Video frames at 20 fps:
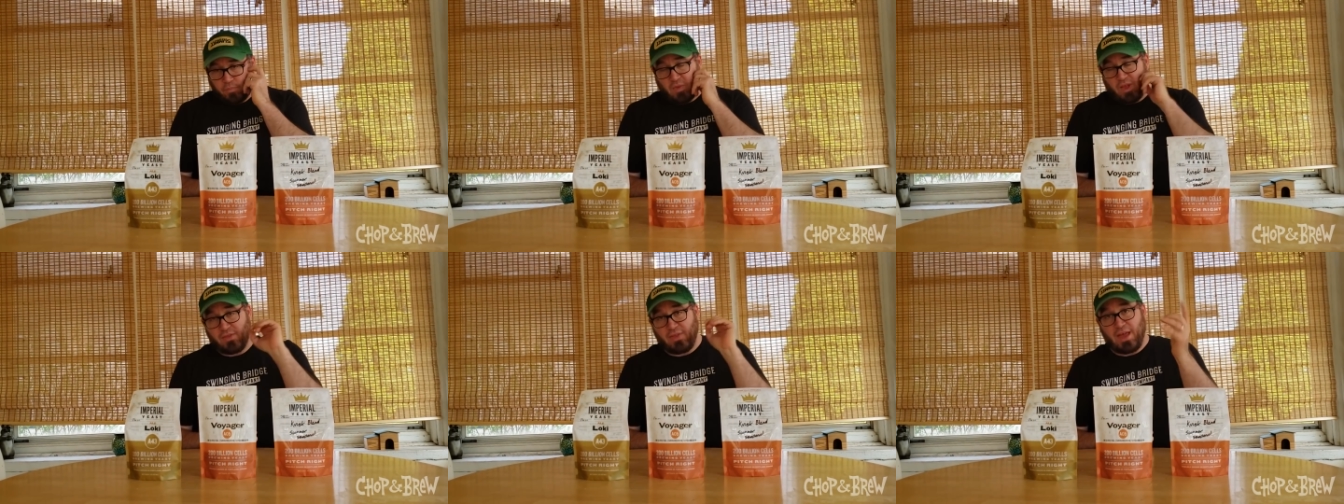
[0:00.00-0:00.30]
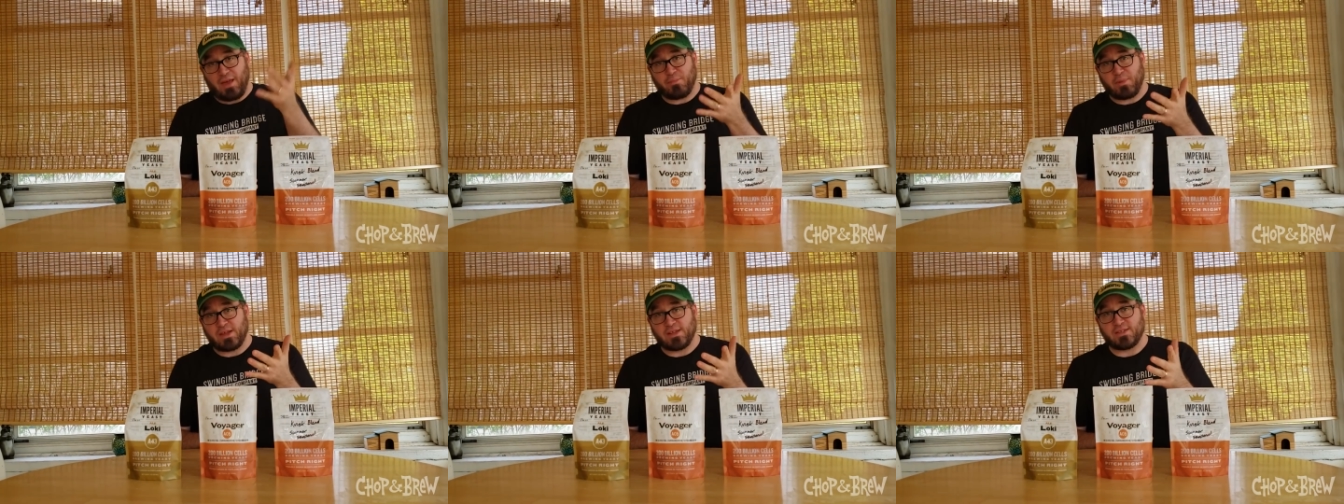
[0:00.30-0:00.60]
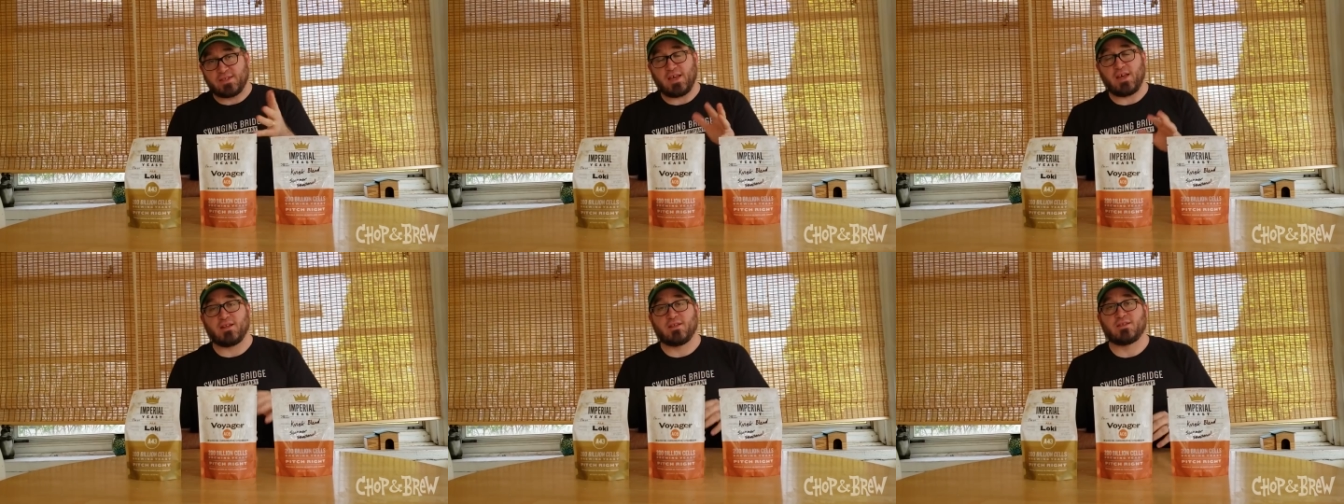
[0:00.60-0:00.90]
That being
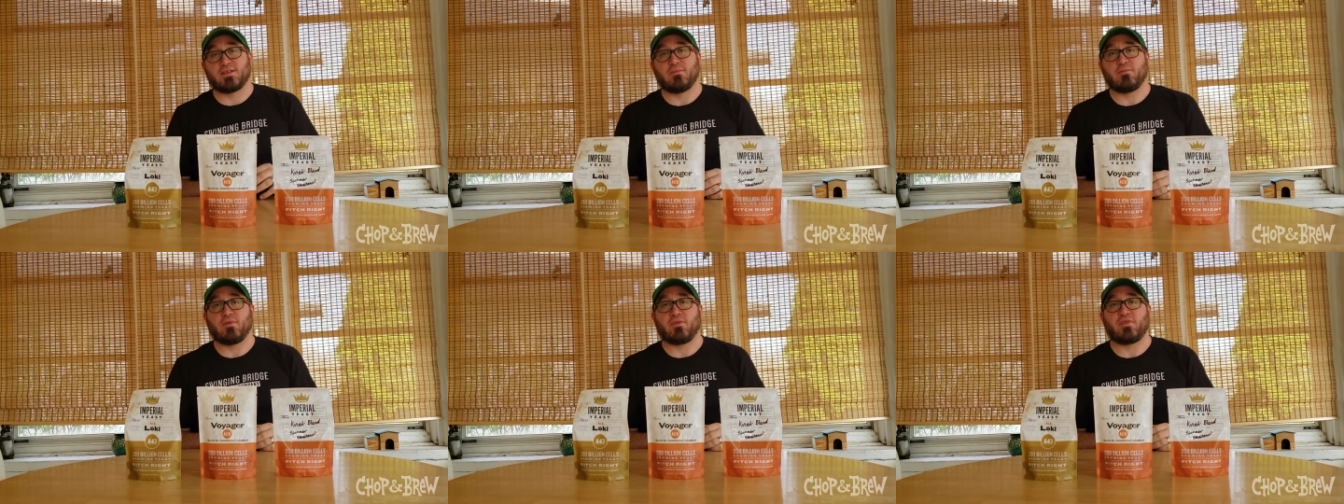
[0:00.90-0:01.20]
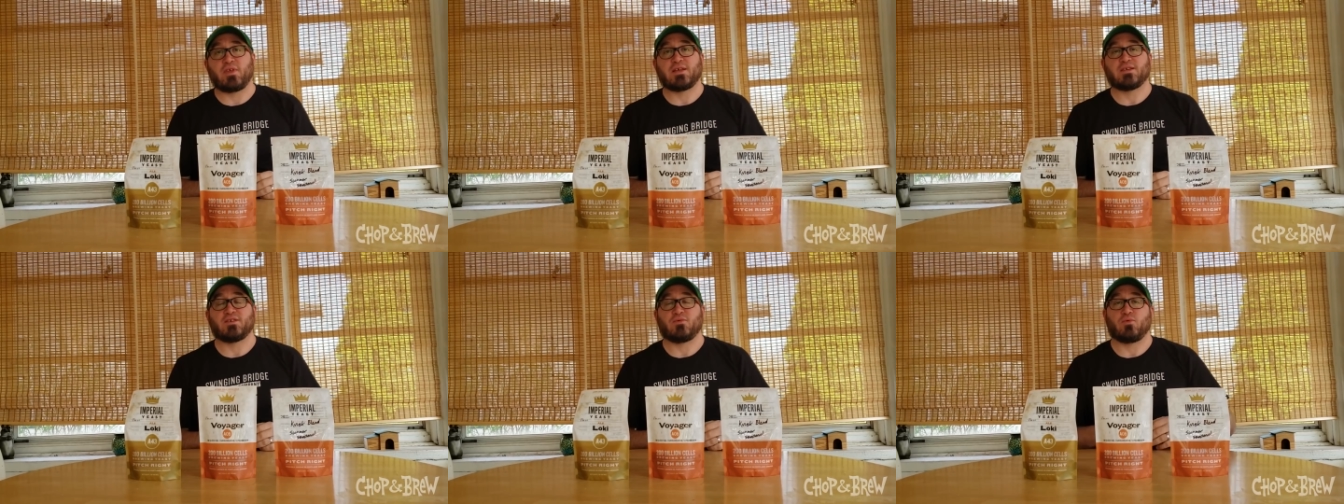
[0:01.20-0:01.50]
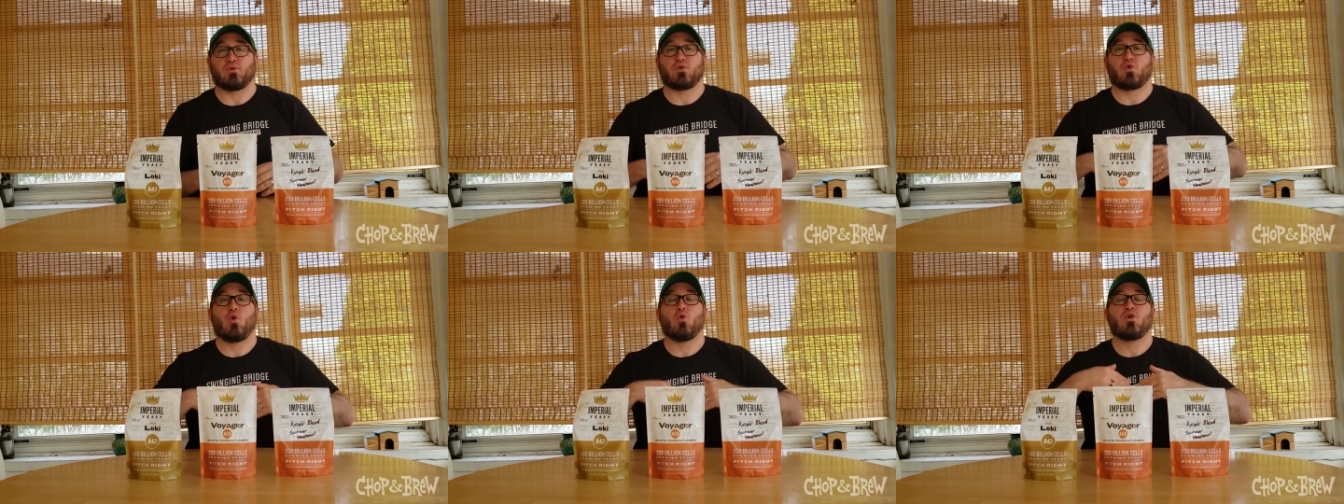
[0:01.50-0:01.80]
said, some of the things that
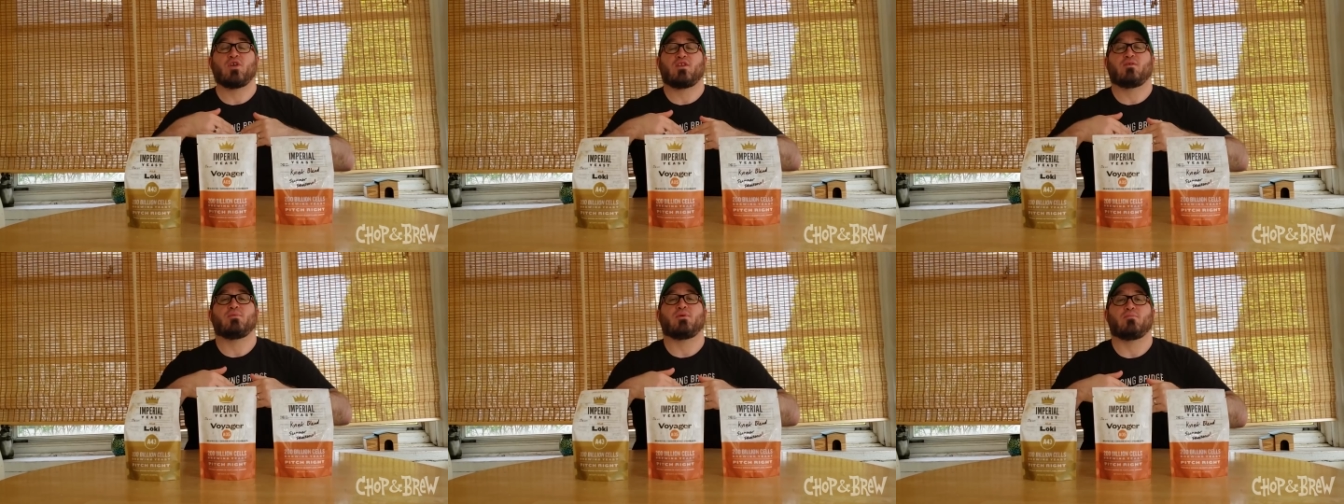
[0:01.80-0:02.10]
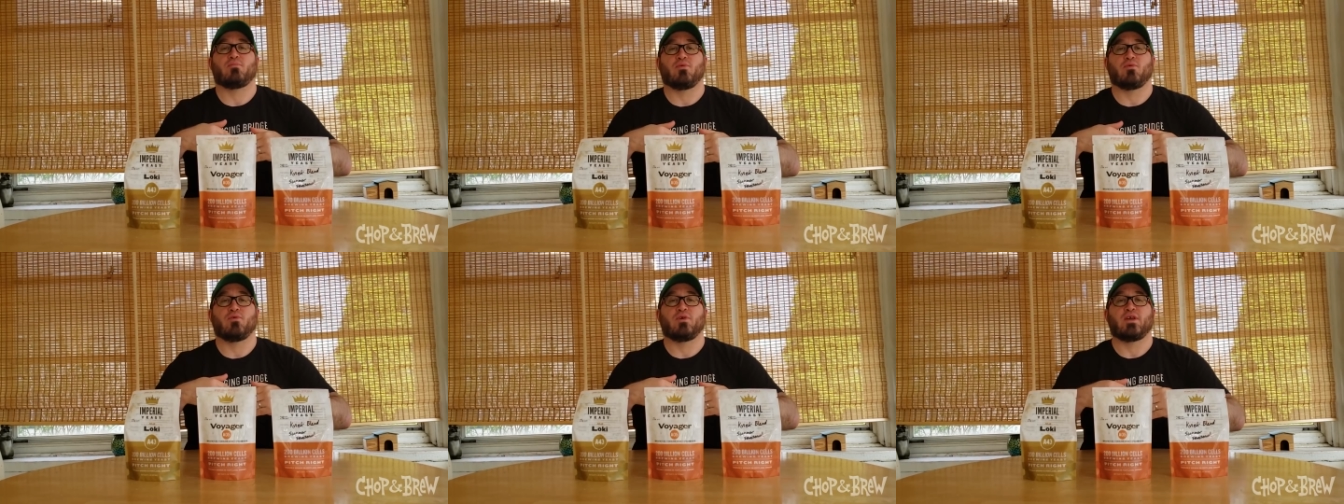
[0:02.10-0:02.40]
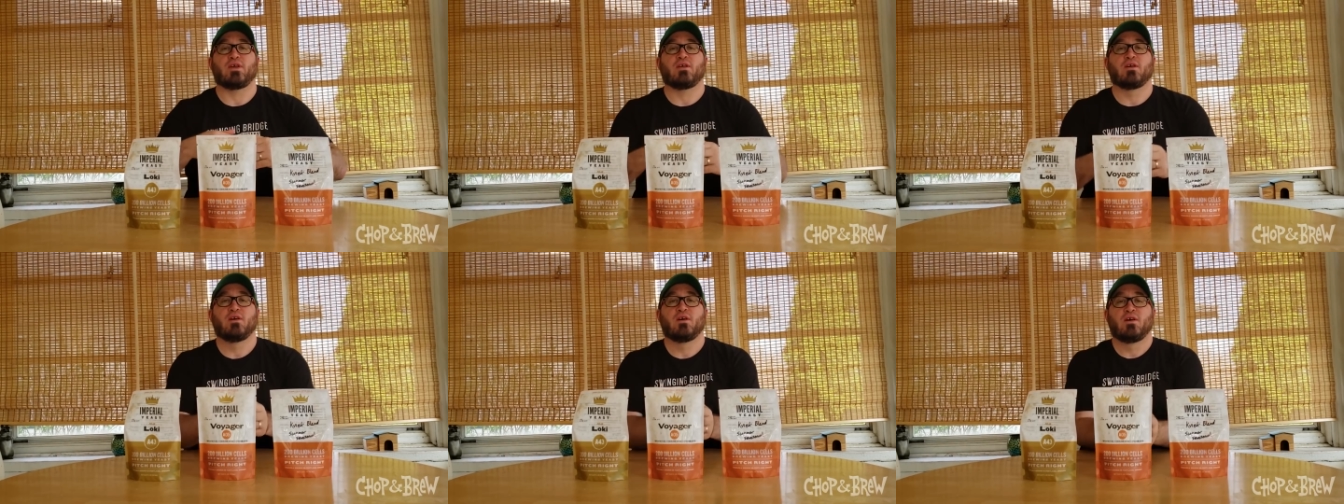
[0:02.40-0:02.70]
we're going to be
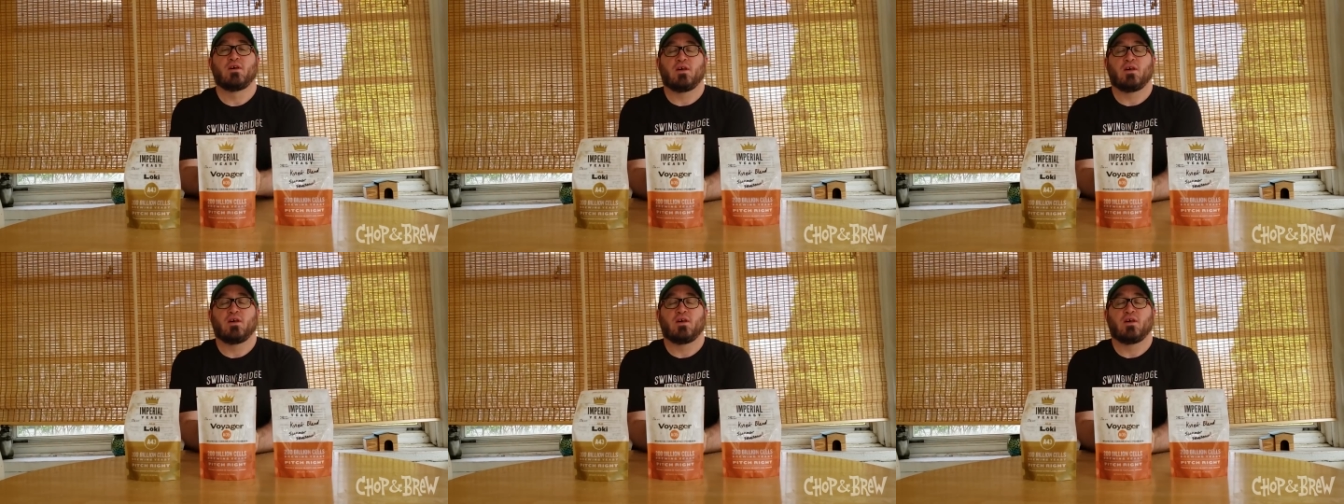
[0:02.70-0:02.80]
brewing